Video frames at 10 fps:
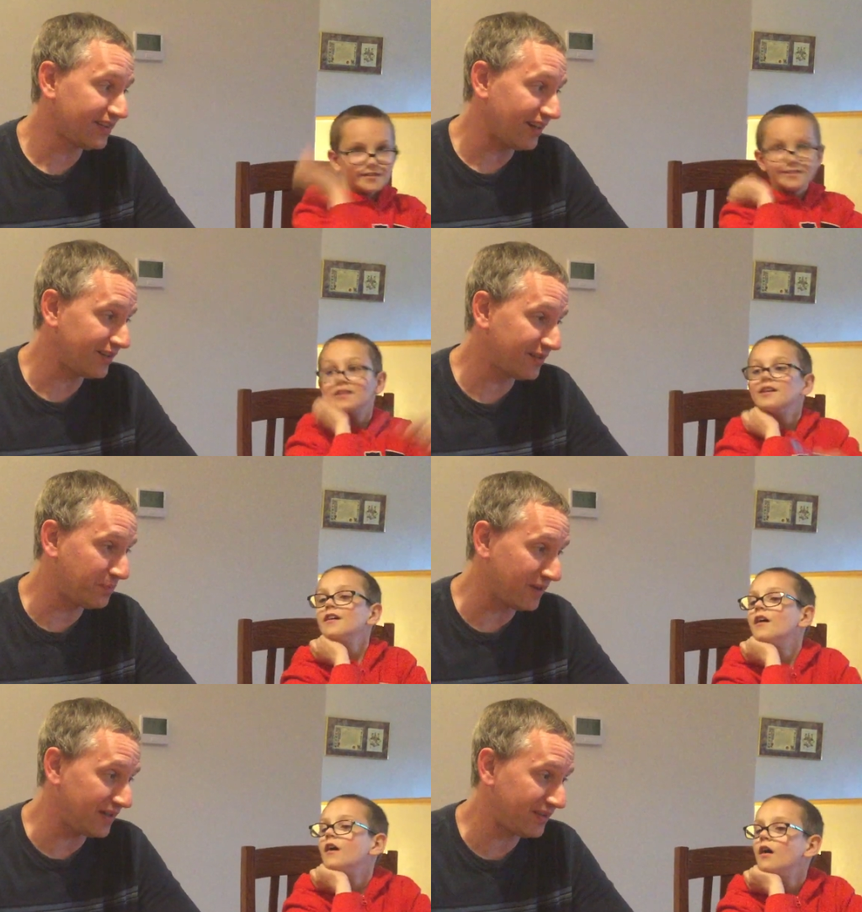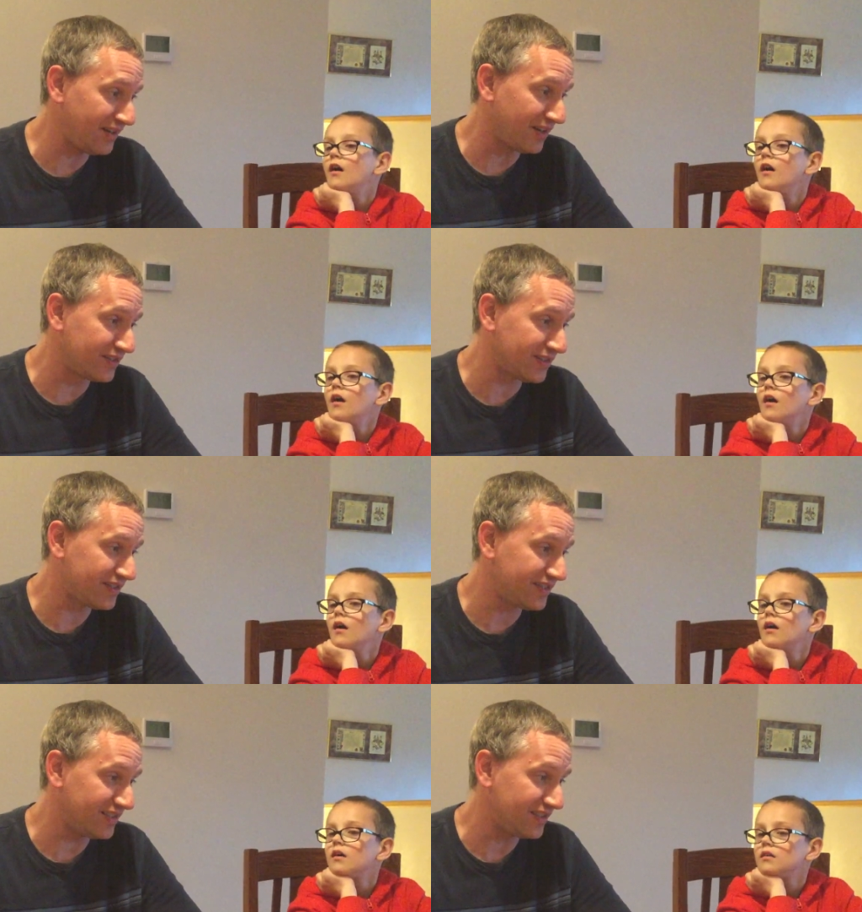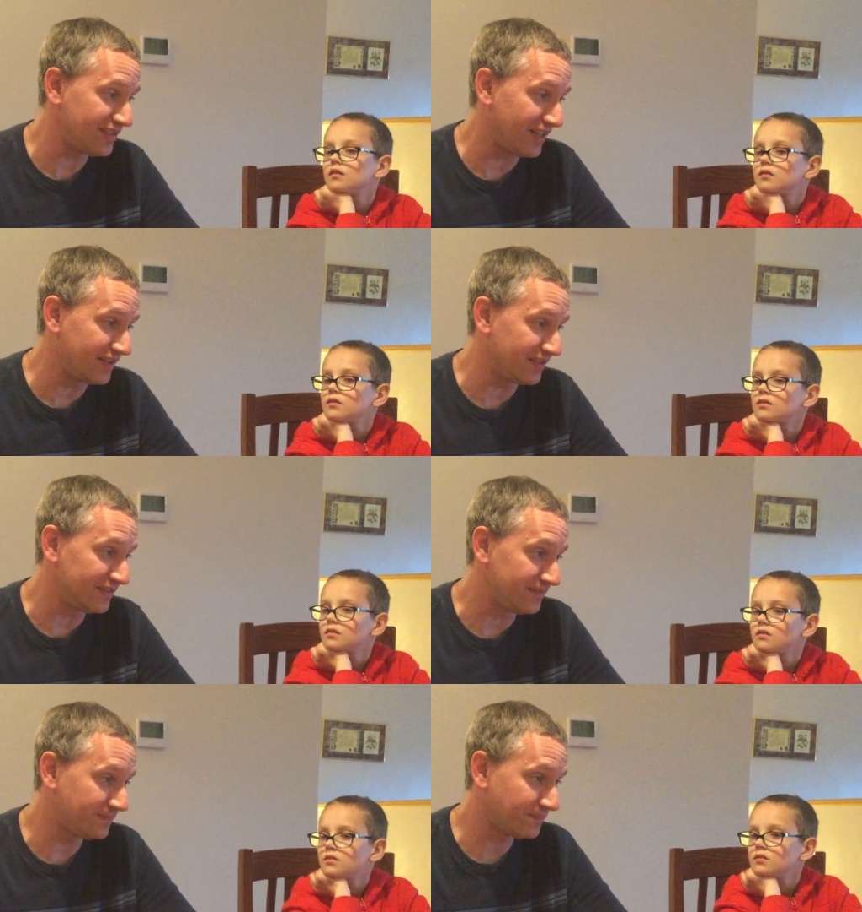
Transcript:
Speaker 1: say spicy or just in general?